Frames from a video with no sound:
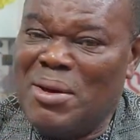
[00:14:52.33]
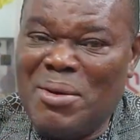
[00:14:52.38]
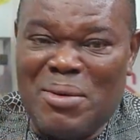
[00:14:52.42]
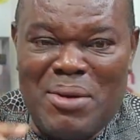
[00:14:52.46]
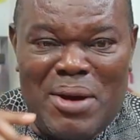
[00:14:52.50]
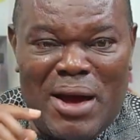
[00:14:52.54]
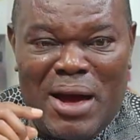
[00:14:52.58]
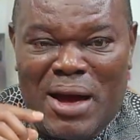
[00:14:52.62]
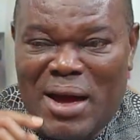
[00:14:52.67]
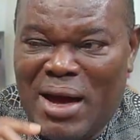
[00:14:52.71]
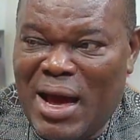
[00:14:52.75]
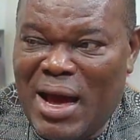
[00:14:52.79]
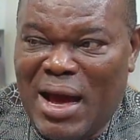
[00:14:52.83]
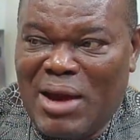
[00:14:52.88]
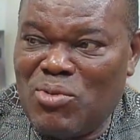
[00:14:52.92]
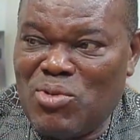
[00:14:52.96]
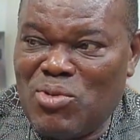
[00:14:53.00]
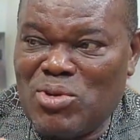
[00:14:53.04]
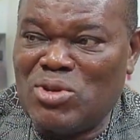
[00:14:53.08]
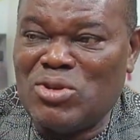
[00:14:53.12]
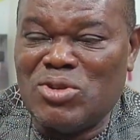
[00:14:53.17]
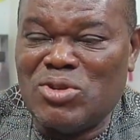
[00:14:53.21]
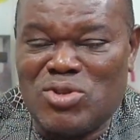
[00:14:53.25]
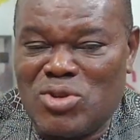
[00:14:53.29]
I
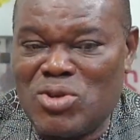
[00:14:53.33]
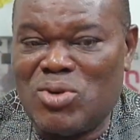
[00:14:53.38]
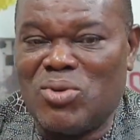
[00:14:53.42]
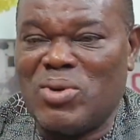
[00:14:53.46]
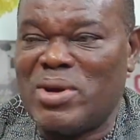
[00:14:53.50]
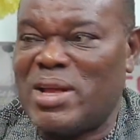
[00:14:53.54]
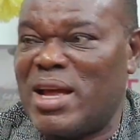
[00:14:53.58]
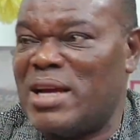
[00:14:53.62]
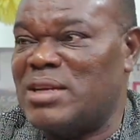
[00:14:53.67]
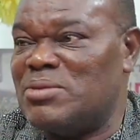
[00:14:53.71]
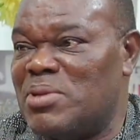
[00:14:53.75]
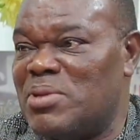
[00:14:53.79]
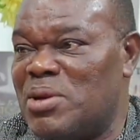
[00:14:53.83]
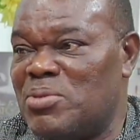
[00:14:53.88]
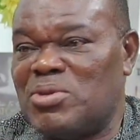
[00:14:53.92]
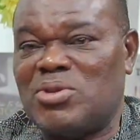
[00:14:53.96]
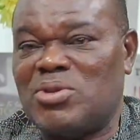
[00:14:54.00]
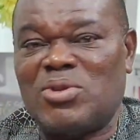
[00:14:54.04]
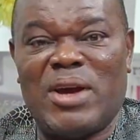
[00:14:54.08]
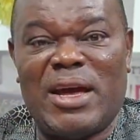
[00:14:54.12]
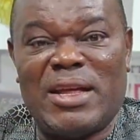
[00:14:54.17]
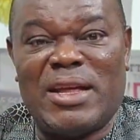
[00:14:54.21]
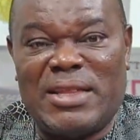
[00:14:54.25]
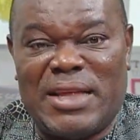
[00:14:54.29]
wouldn't know whether he's been able to
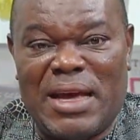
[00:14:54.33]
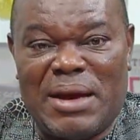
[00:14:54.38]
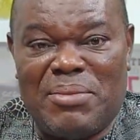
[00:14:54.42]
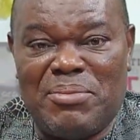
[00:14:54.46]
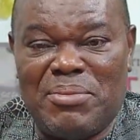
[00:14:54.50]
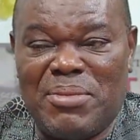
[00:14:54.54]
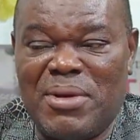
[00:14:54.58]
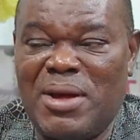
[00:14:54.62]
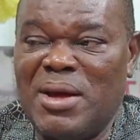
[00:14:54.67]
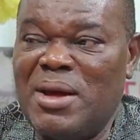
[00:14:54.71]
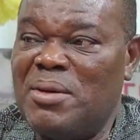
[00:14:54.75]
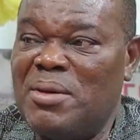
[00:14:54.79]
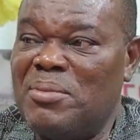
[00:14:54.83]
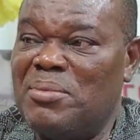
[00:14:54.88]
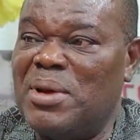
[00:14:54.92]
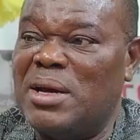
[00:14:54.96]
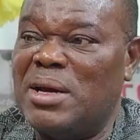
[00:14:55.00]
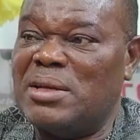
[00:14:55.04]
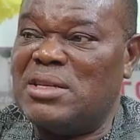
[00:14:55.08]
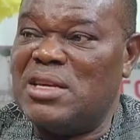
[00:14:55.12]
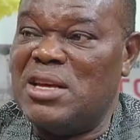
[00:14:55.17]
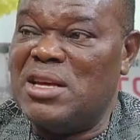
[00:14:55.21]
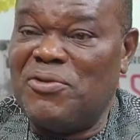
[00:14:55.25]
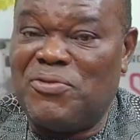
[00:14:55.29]
get them, but
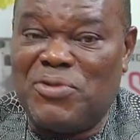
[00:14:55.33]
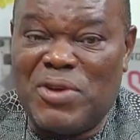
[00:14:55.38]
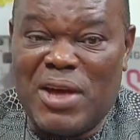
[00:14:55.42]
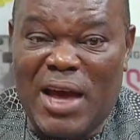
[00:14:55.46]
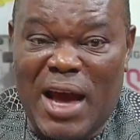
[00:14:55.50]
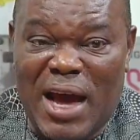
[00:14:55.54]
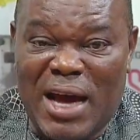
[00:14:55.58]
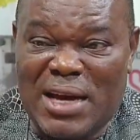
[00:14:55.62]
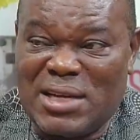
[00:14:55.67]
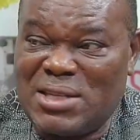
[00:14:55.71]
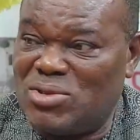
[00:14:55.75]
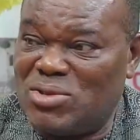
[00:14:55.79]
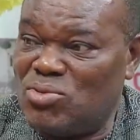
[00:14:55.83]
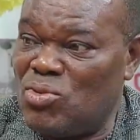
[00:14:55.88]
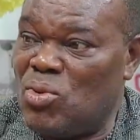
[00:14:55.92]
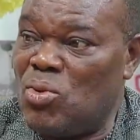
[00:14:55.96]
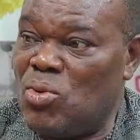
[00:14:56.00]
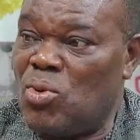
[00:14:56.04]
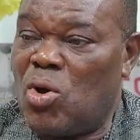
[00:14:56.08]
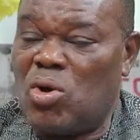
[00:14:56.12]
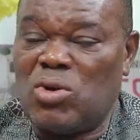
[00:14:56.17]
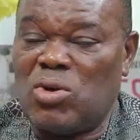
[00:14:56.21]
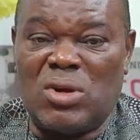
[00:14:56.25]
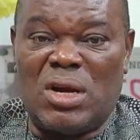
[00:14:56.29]
if he has, we'll
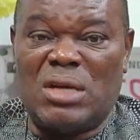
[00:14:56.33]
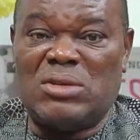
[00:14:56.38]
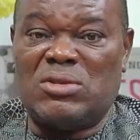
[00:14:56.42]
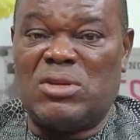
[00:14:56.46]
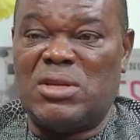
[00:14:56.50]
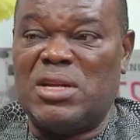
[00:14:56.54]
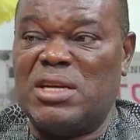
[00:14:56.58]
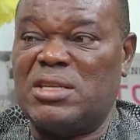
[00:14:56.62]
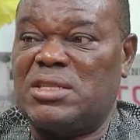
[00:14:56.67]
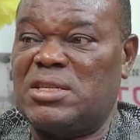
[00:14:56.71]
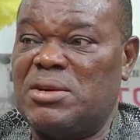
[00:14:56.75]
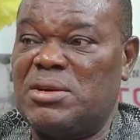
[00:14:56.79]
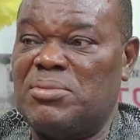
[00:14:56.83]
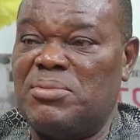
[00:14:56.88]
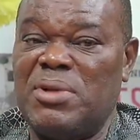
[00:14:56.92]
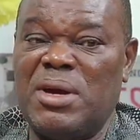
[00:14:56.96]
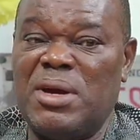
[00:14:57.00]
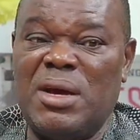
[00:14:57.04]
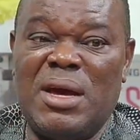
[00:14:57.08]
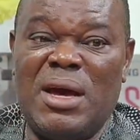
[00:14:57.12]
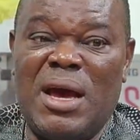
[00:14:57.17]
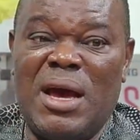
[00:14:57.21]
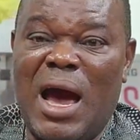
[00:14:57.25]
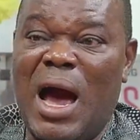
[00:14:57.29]
congratulate him,
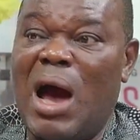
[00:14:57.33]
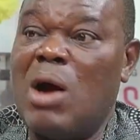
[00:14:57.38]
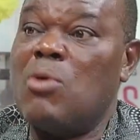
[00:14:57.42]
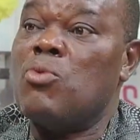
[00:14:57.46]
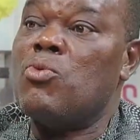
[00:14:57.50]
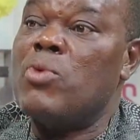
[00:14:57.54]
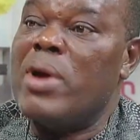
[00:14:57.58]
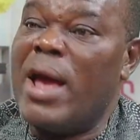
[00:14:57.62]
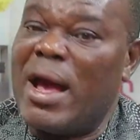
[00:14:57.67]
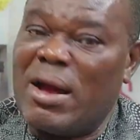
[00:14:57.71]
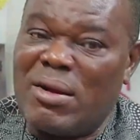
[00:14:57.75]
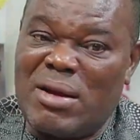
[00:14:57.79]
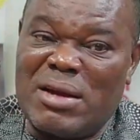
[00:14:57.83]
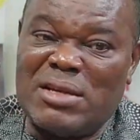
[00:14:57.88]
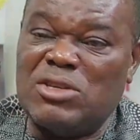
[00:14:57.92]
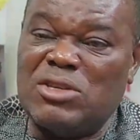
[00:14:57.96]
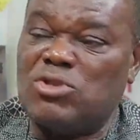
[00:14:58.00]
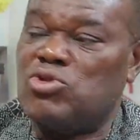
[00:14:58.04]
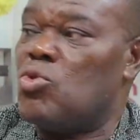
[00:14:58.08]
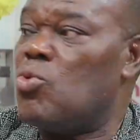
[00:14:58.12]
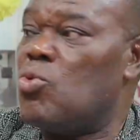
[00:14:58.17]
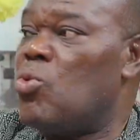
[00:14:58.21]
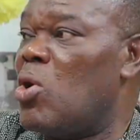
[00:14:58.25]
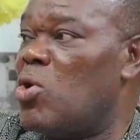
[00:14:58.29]
and we are ready to
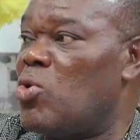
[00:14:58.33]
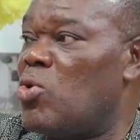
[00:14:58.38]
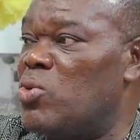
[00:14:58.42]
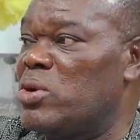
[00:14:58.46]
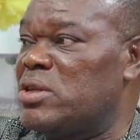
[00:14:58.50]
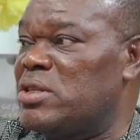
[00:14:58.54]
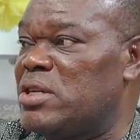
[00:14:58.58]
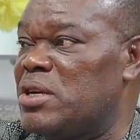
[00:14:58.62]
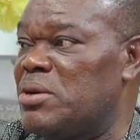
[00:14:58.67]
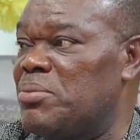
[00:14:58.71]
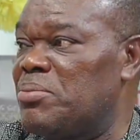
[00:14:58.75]
work with him.